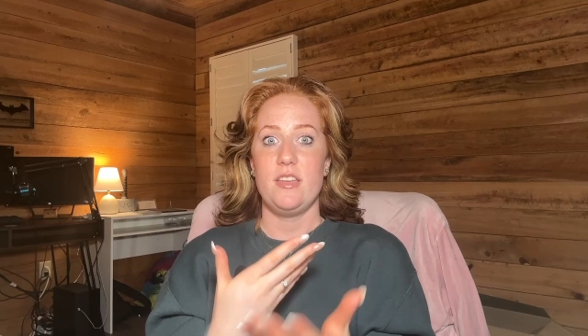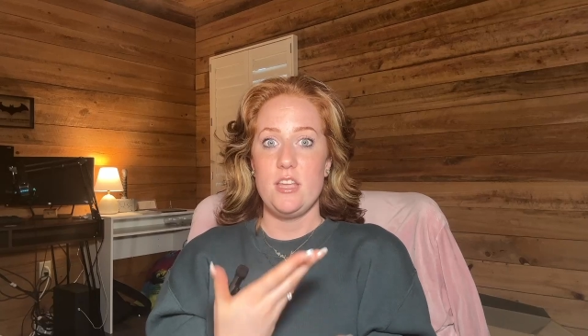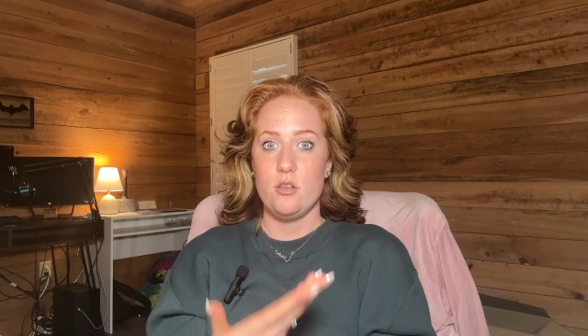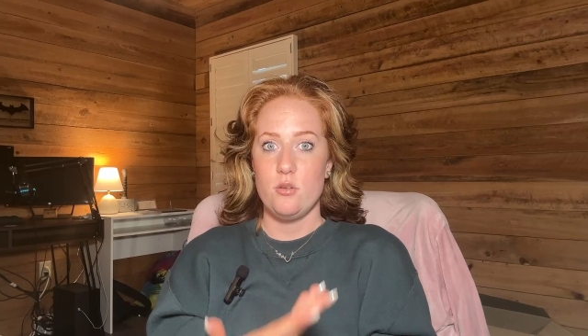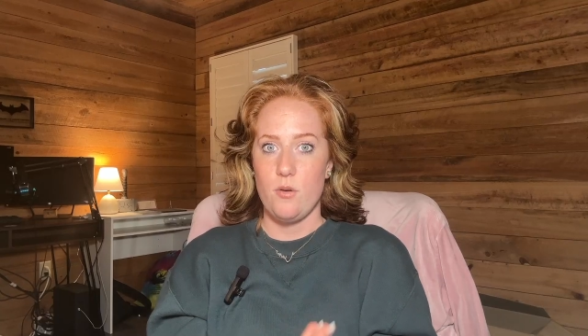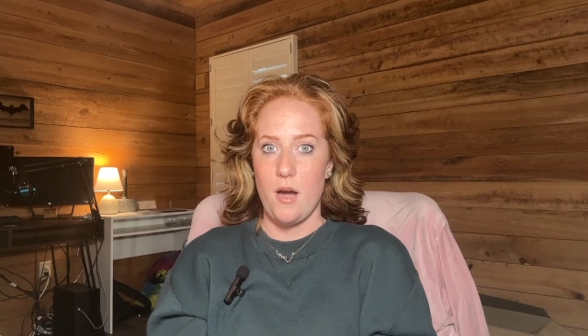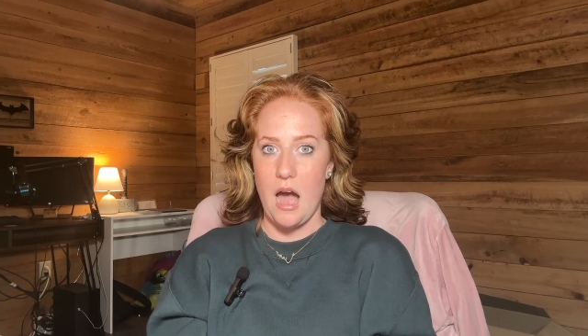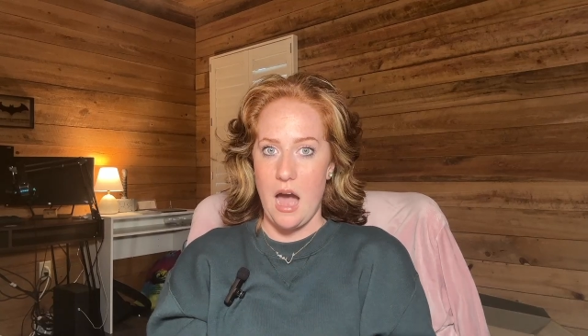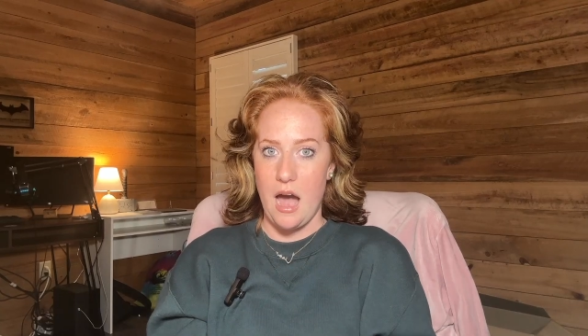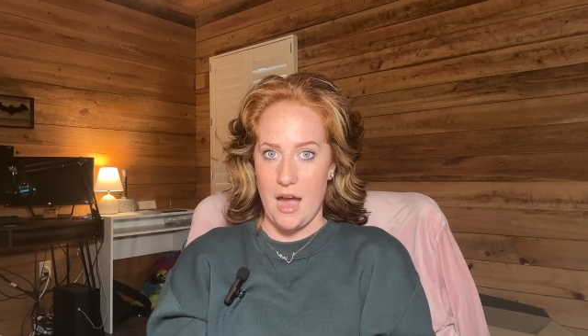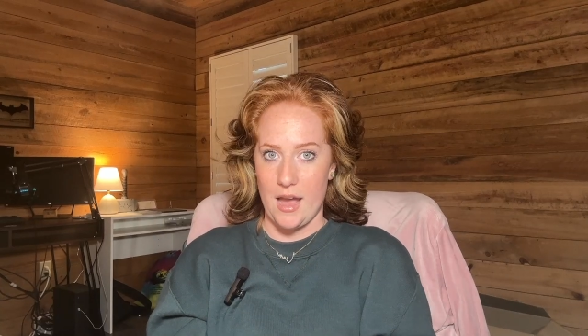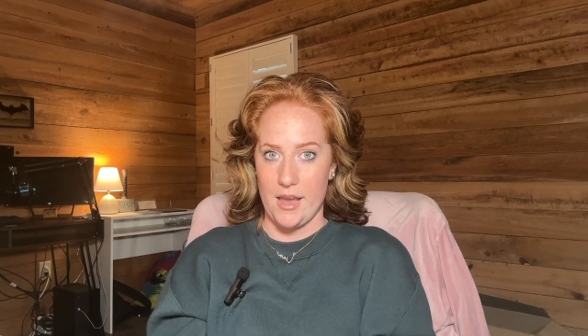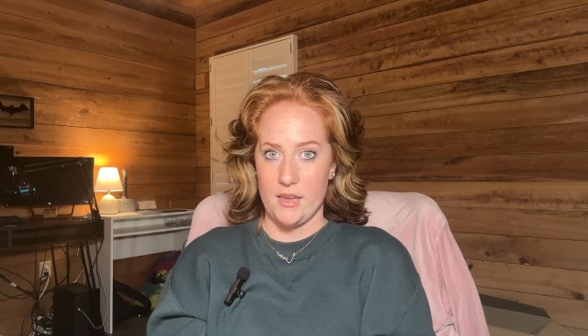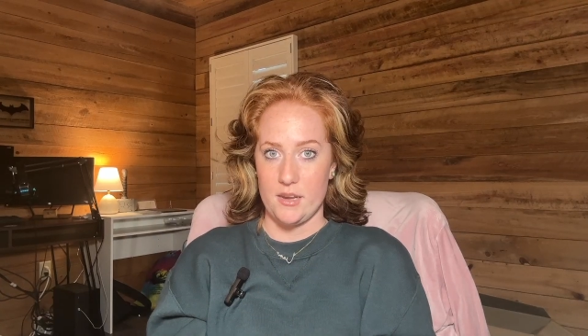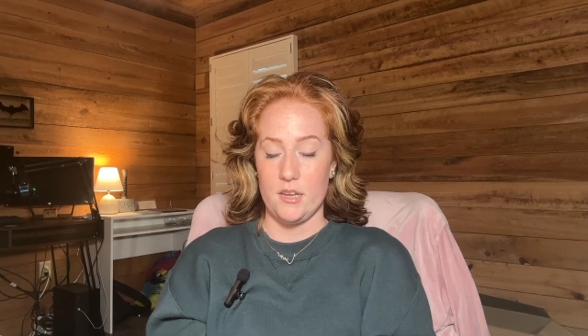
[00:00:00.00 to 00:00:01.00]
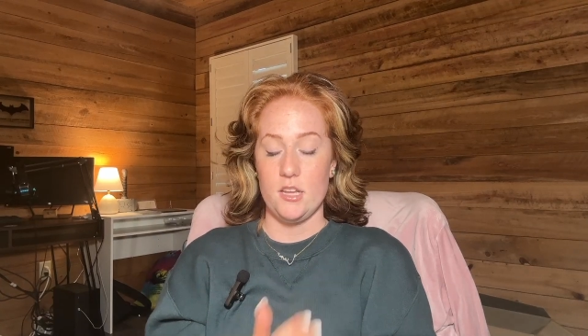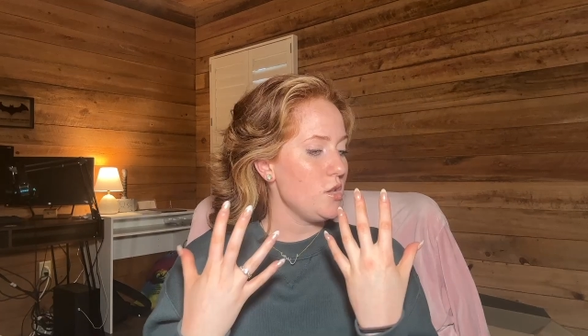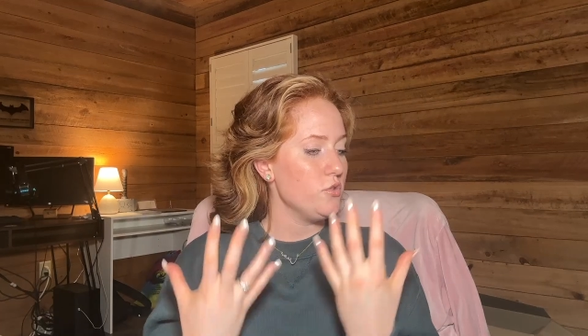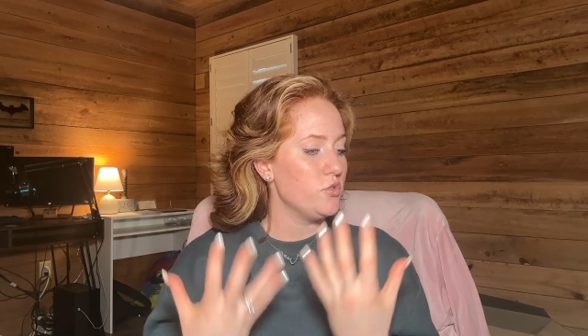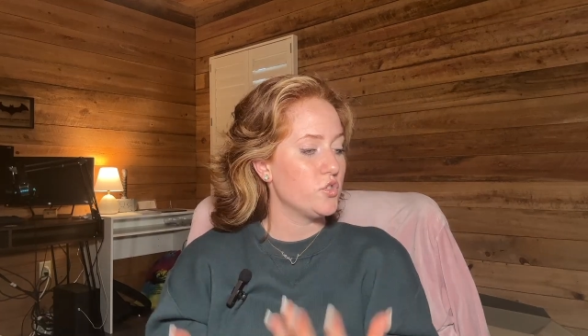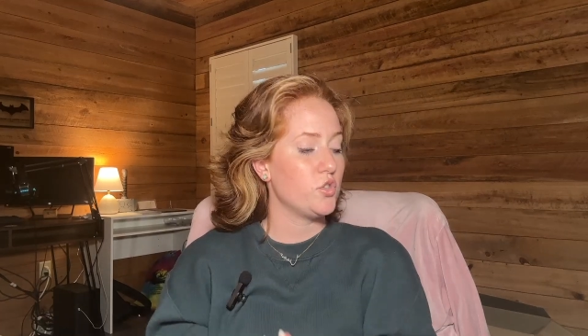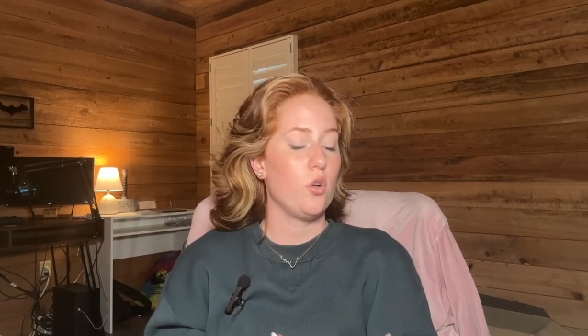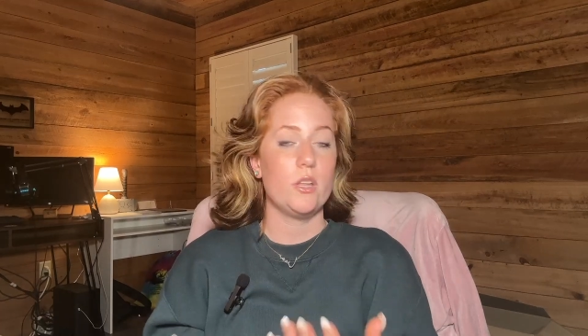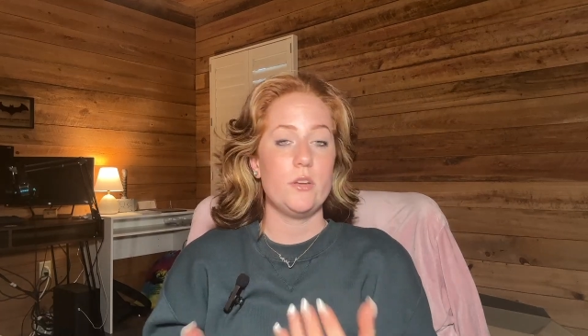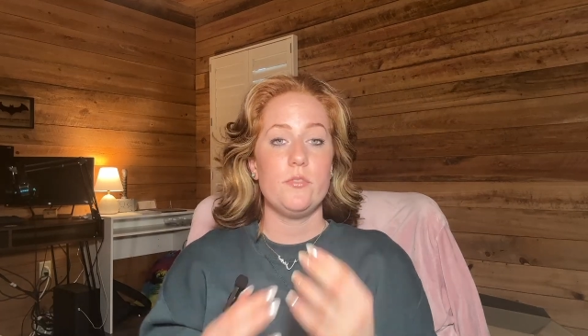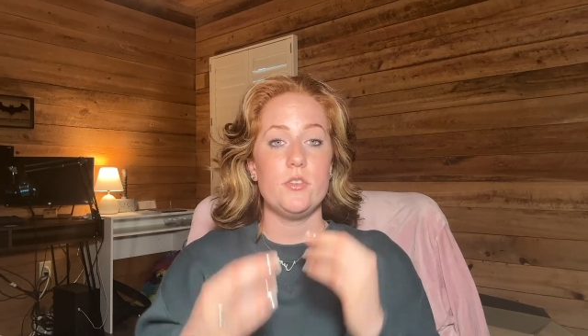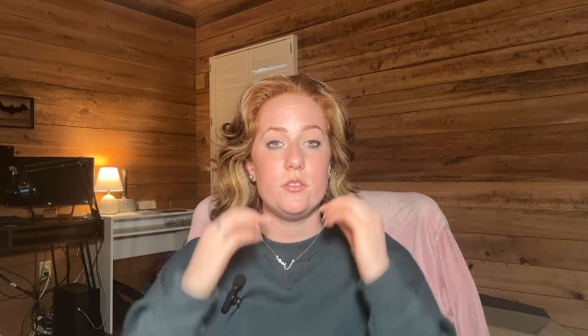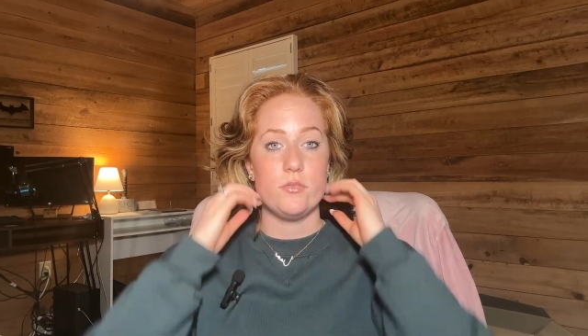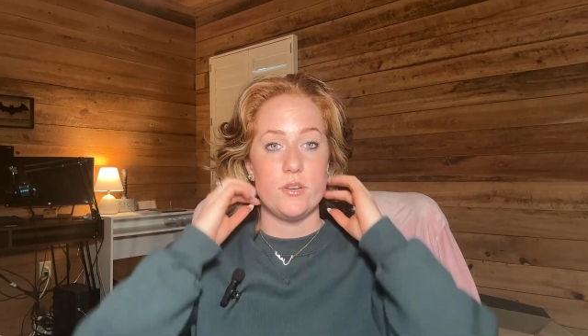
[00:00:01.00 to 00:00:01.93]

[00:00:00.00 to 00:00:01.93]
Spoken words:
that you hide. Solely for the